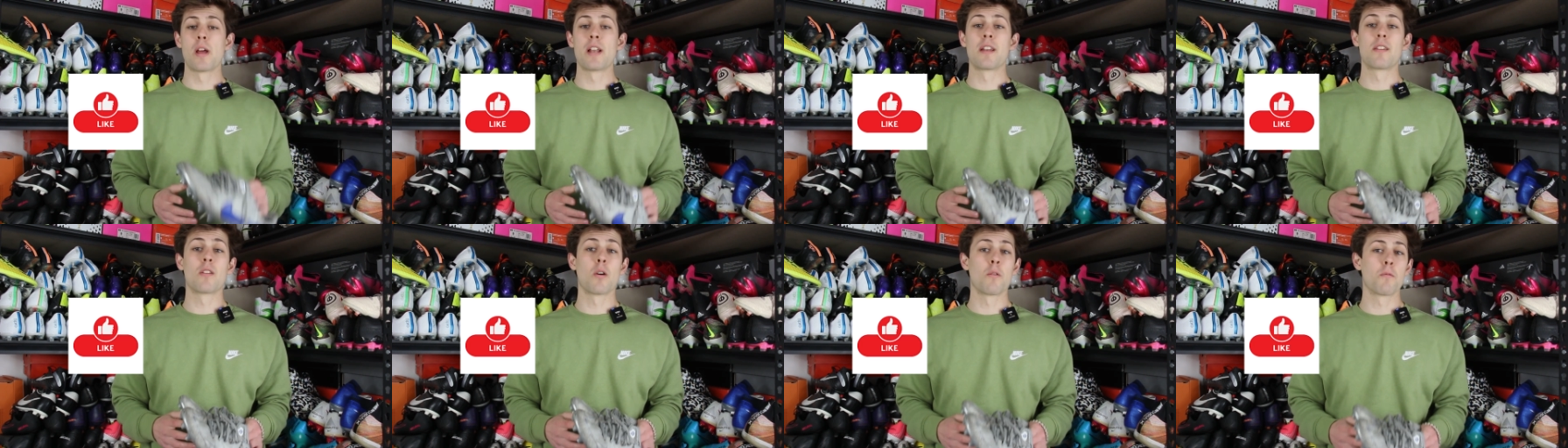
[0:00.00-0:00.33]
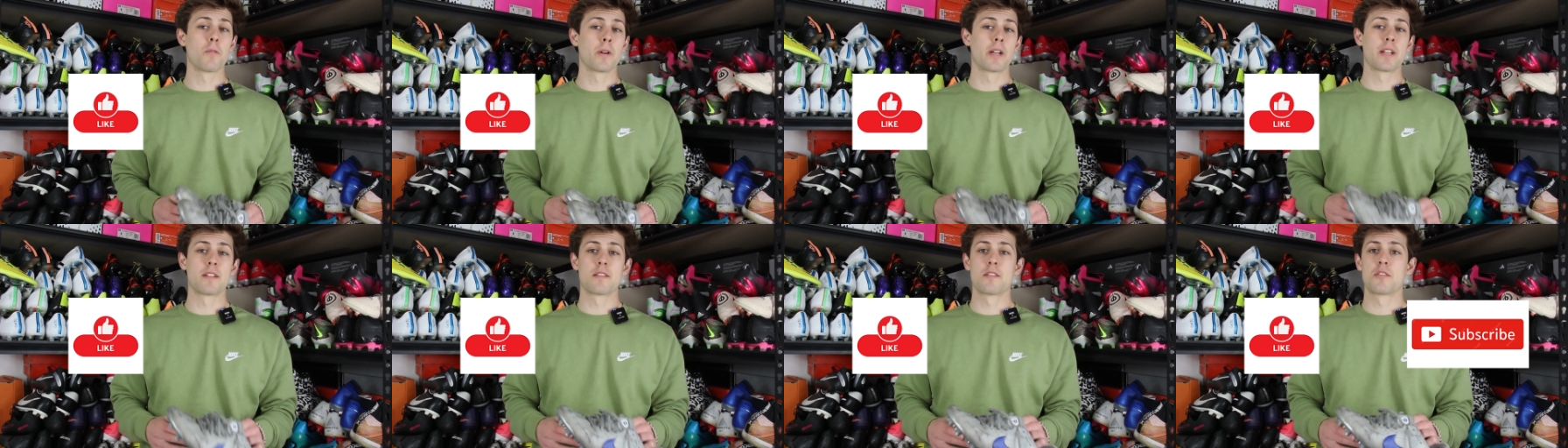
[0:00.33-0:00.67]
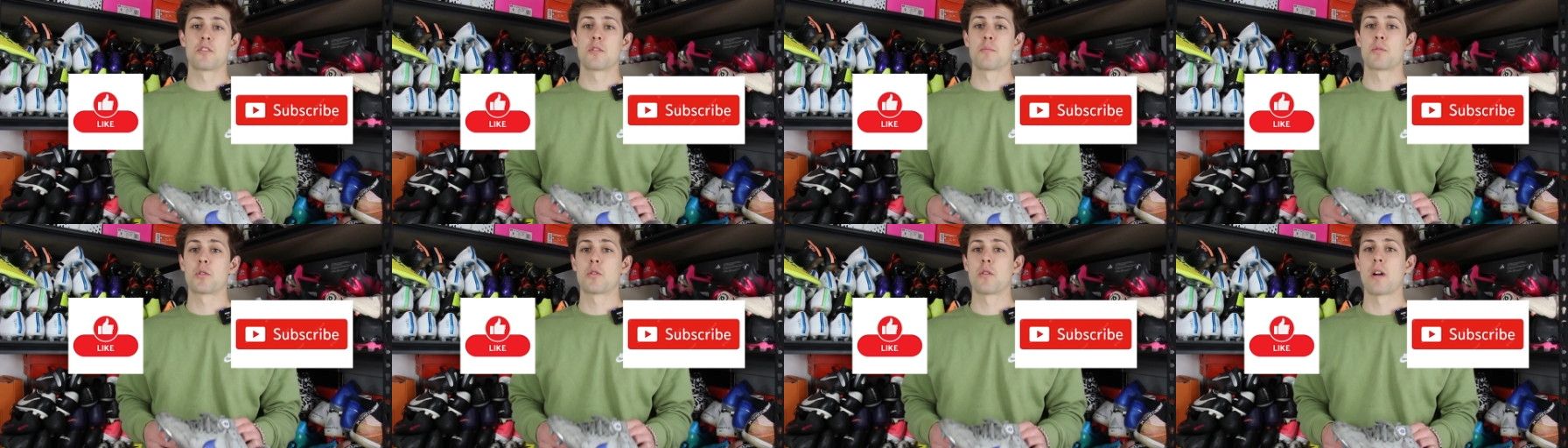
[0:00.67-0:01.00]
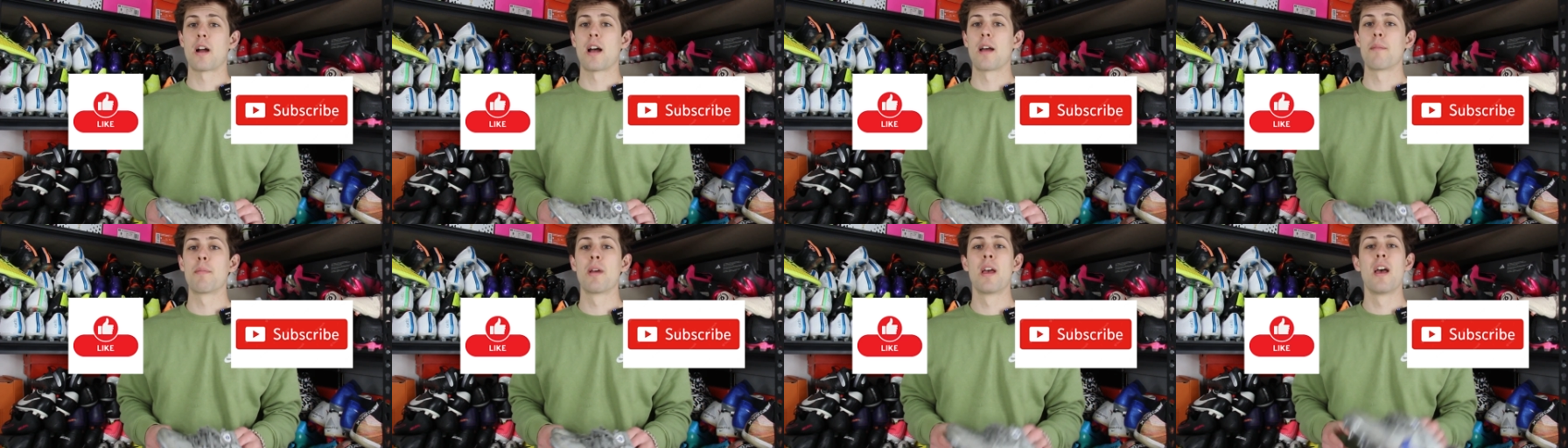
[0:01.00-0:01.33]
and don't forget to
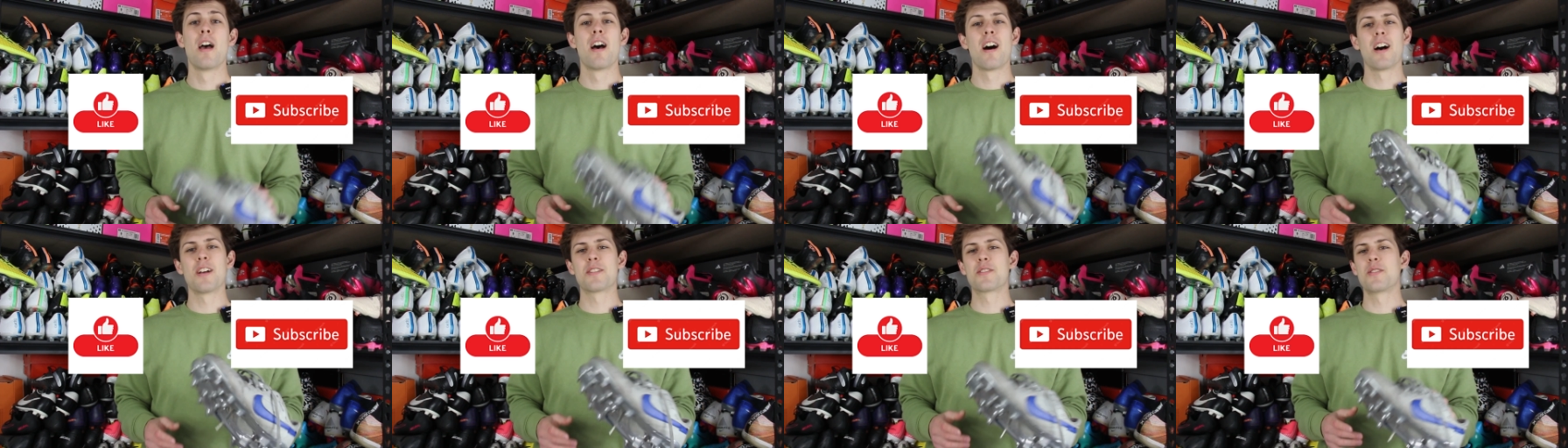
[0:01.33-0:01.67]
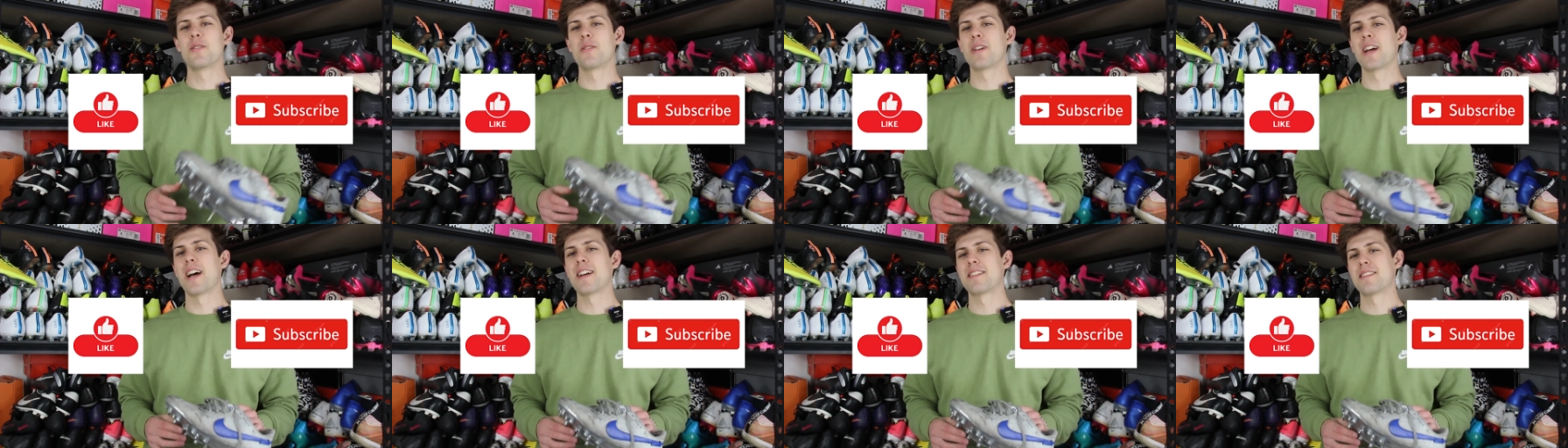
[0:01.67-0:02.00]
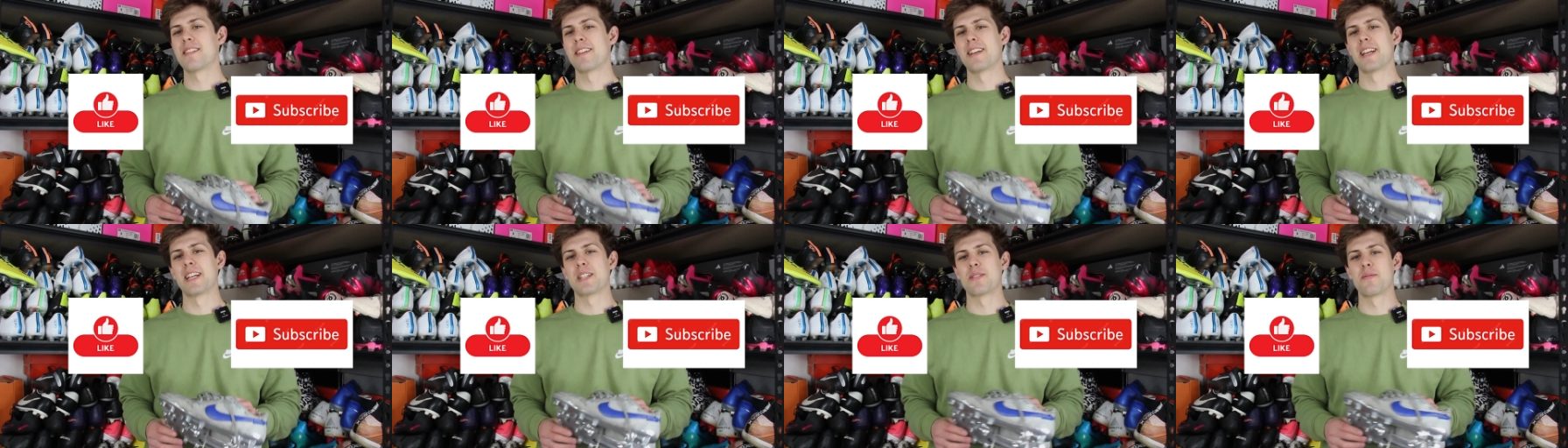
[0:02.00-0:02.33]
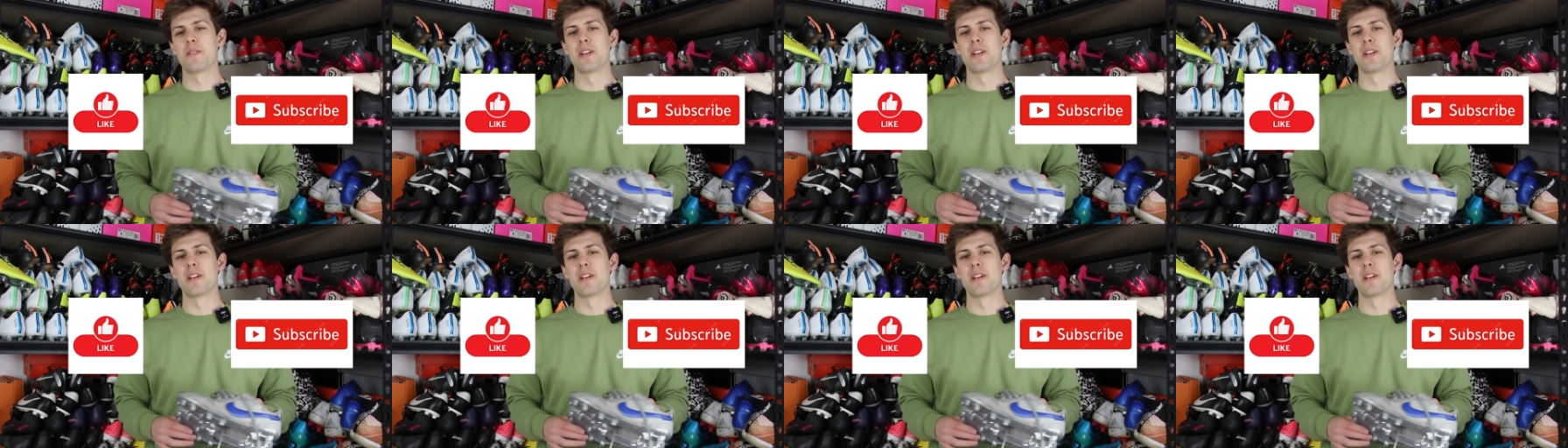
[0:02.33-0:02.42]
subscribe. I'll see you guys in the next